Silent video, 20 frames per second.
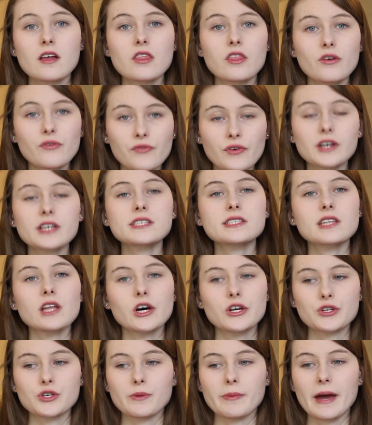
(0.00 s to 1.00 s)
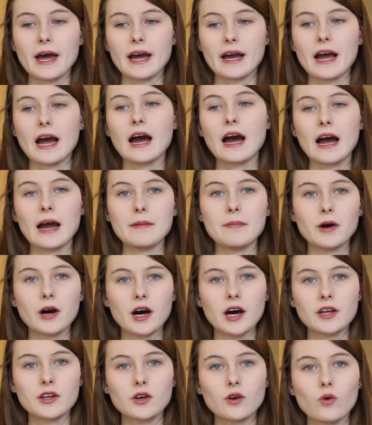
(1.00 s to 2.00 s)
The first laundry bag I
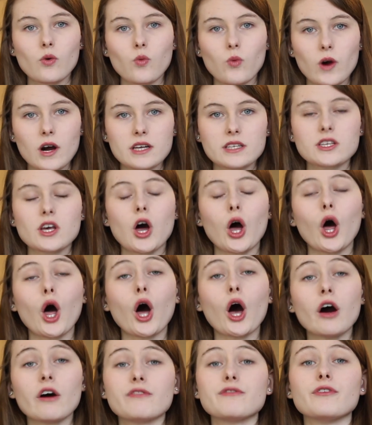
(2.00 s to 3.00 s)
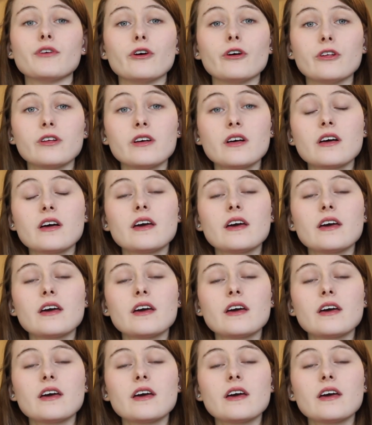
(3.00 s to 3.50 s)
bought was awful.